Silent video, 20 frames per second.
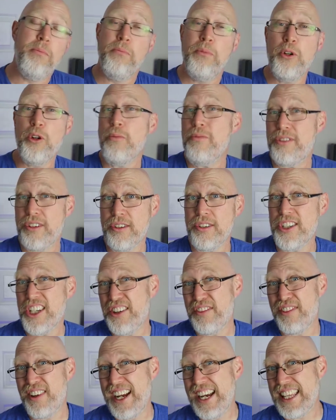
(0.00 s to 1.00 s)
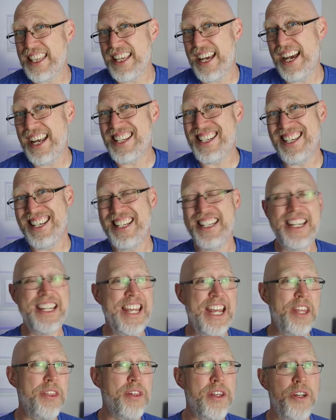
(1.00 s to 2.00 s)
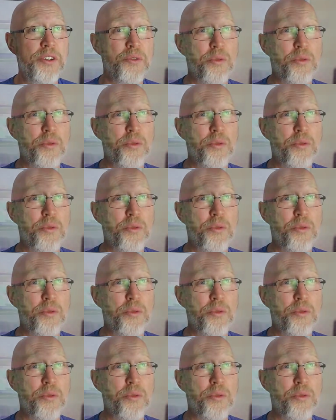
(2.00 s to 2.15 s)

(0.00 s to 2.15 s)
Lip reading: and boops and stuff like that to indicate that